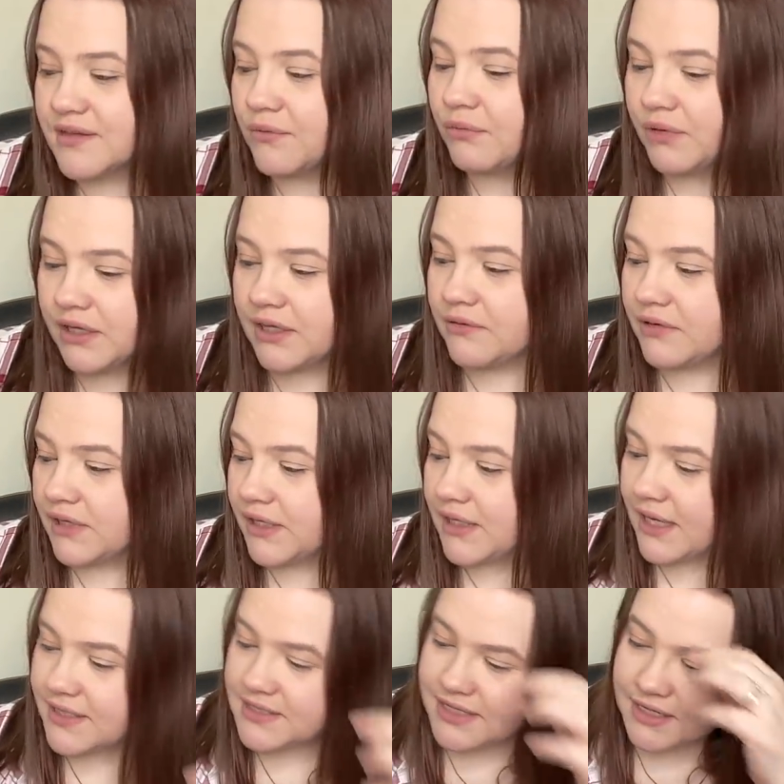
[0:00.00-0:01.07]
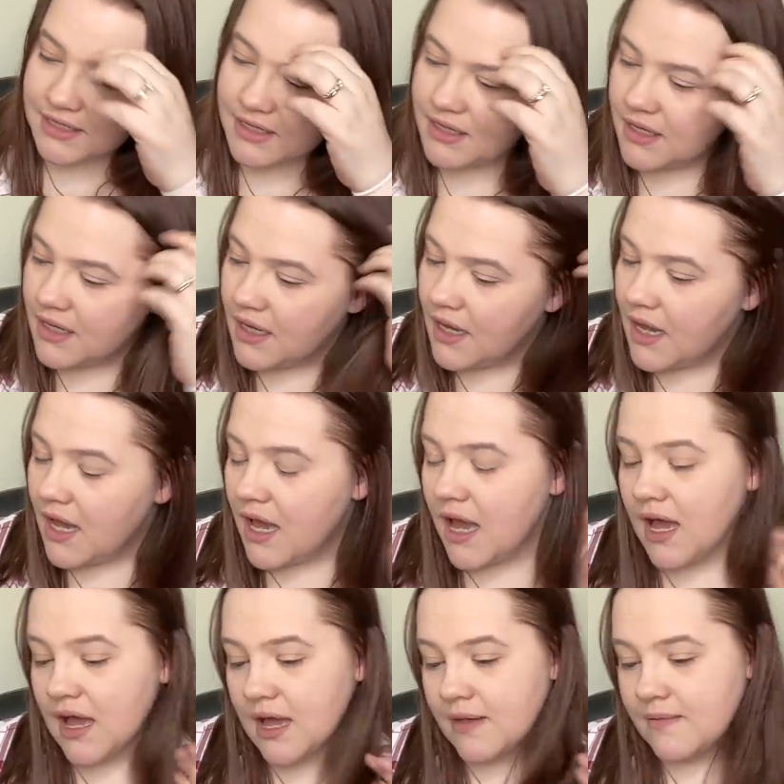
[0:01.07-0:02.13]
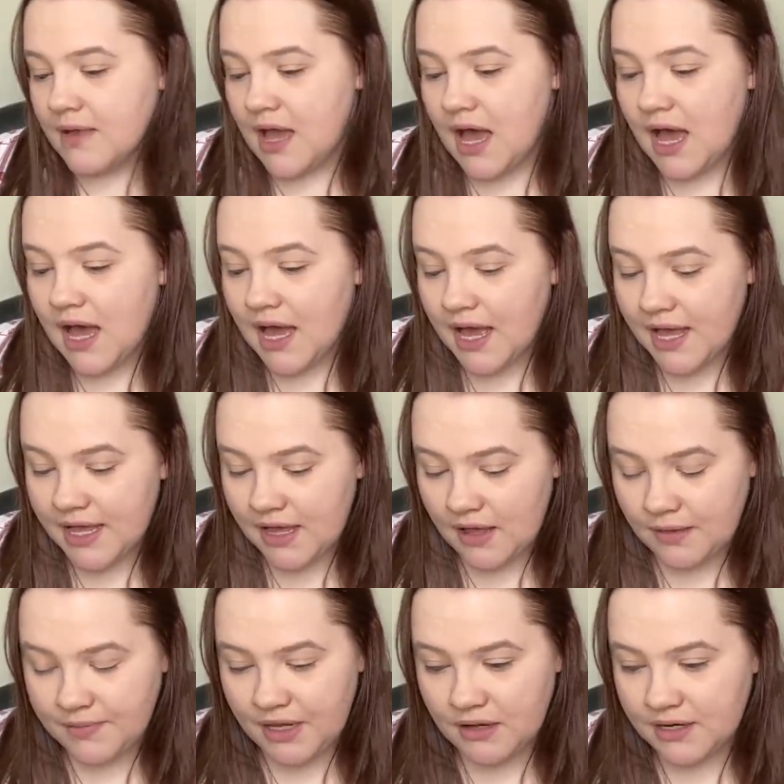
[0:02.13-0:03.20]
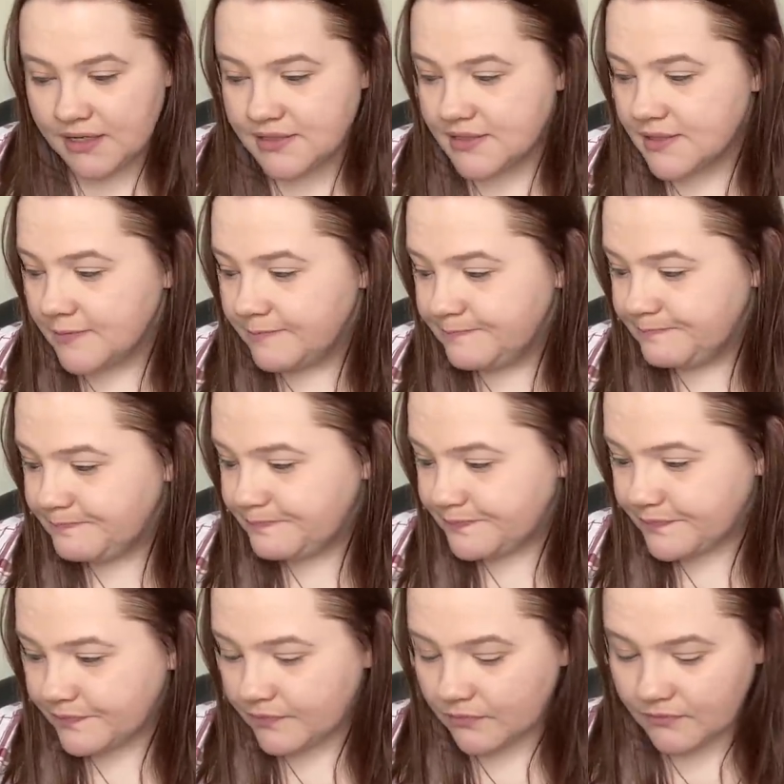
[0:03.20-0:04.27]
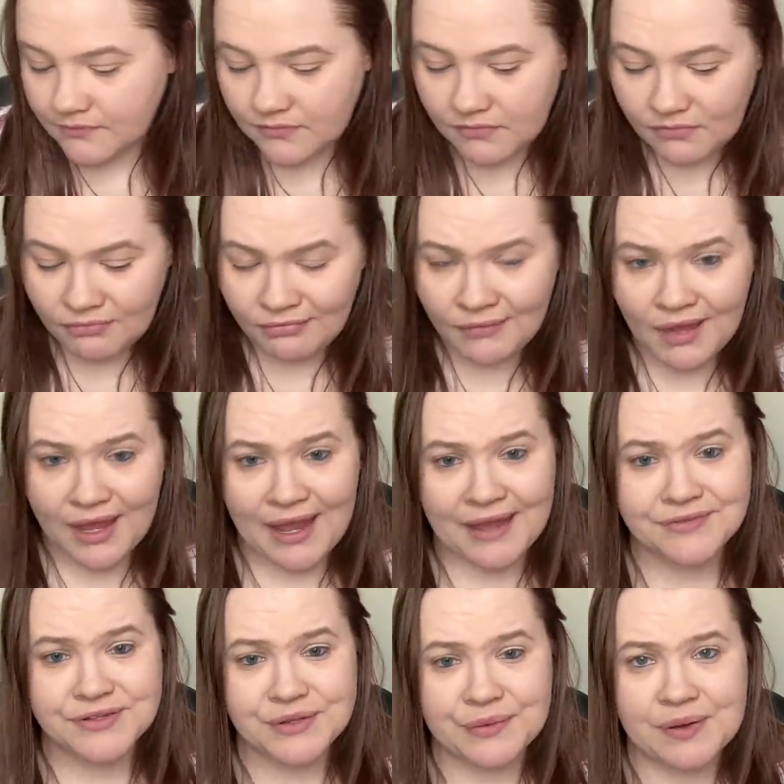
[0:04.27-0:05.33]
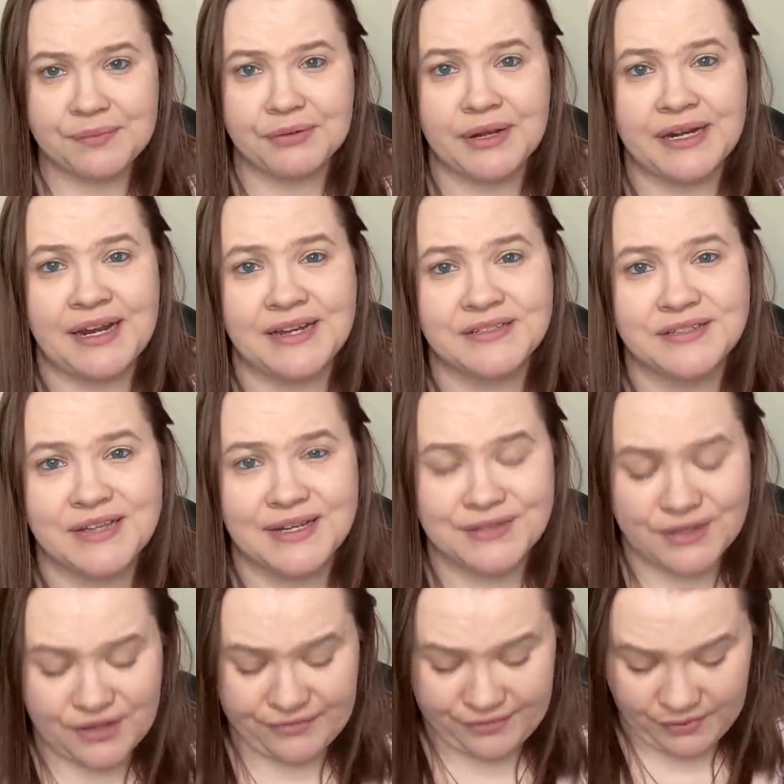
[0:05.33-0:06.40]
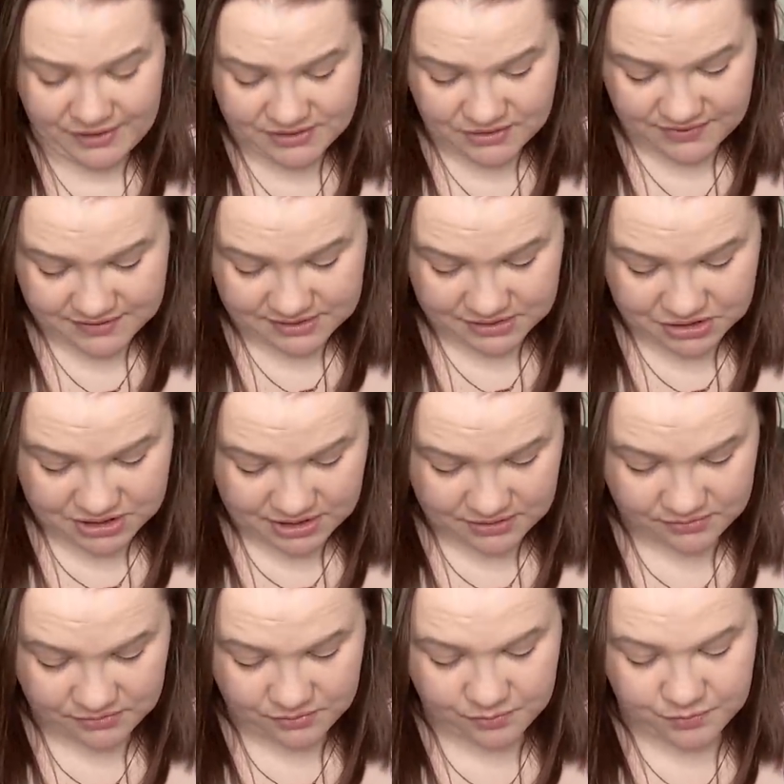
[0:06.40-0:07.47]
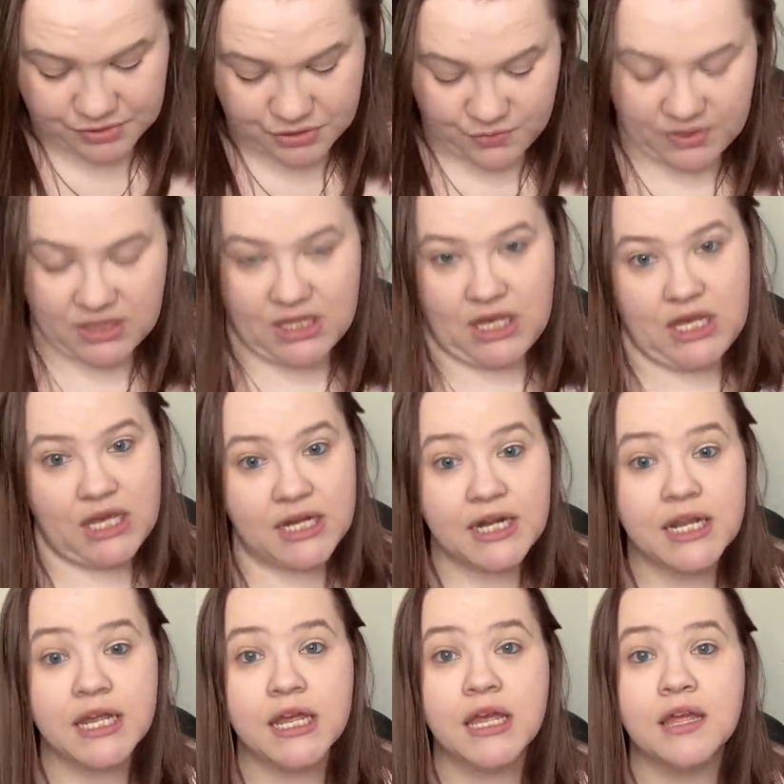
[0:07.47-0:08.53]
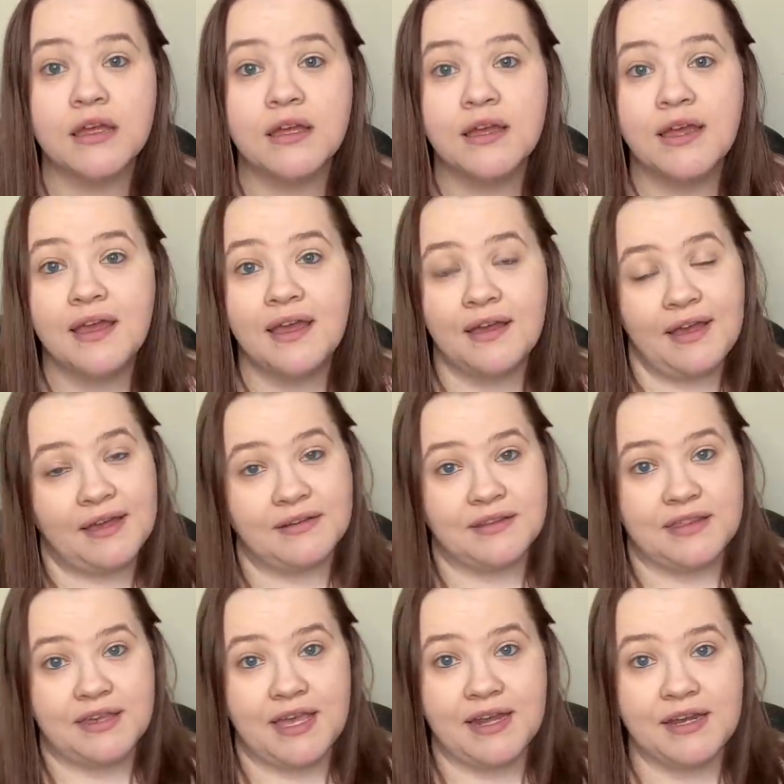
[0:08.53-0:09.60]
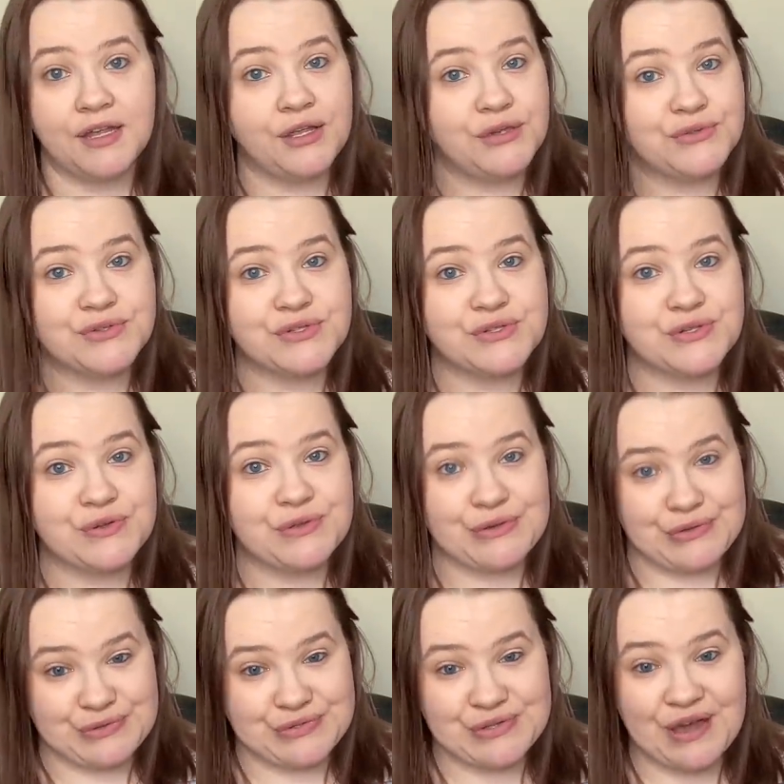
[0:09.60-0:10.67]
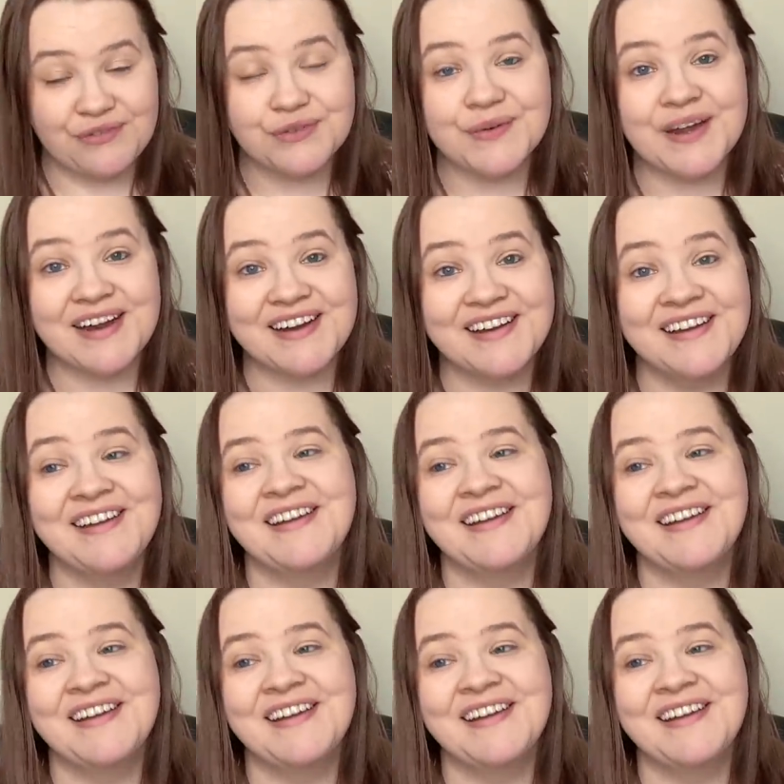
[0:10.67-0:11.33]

I really, really liked it. Uh, I, I'll be honest, after the WIP parade, I, I took a few days off stitching between the editing and the getting used to the new software.